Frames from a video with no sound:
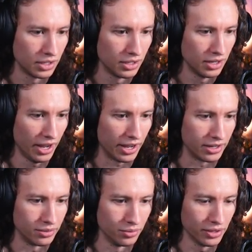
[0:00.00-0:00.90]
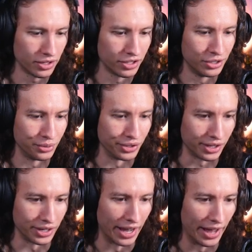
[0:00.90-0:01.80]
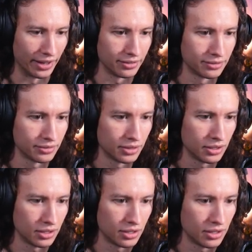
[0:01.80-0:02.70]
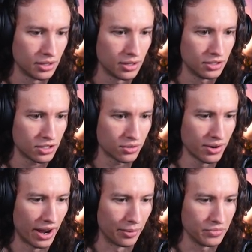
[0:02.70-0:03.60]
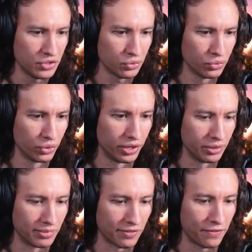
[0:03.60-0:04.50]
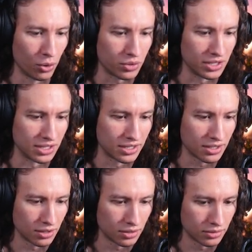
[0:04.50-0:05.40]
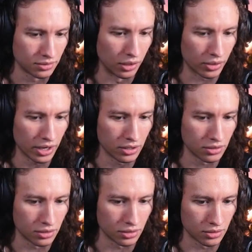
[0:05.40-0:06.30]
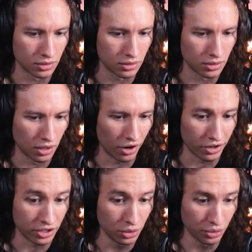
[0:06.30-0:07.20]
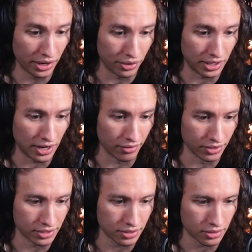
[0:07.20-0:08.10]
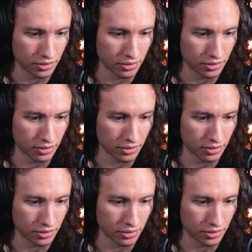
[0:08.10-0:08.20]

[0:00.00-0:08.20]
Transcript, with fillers: Hey, what are you looking at? Scram, you're ruining my focus. Okay. Are you Larry Davis?